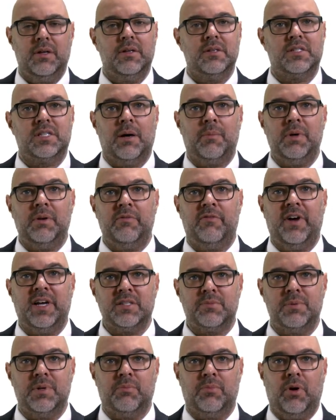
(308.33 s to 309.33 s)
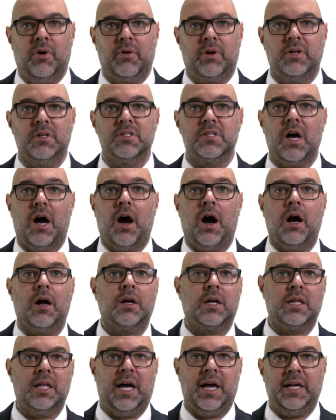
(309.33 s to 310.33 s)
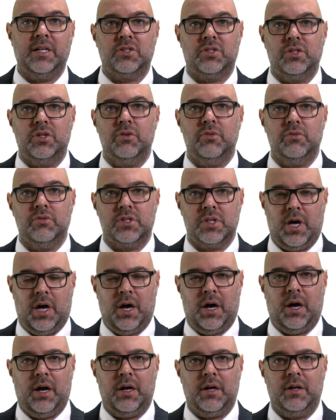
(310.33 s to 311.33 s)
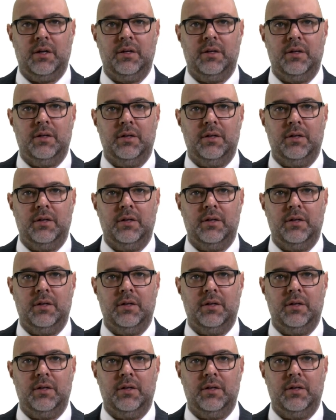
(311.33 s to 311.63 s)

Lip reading: Some investment brokers our clients use are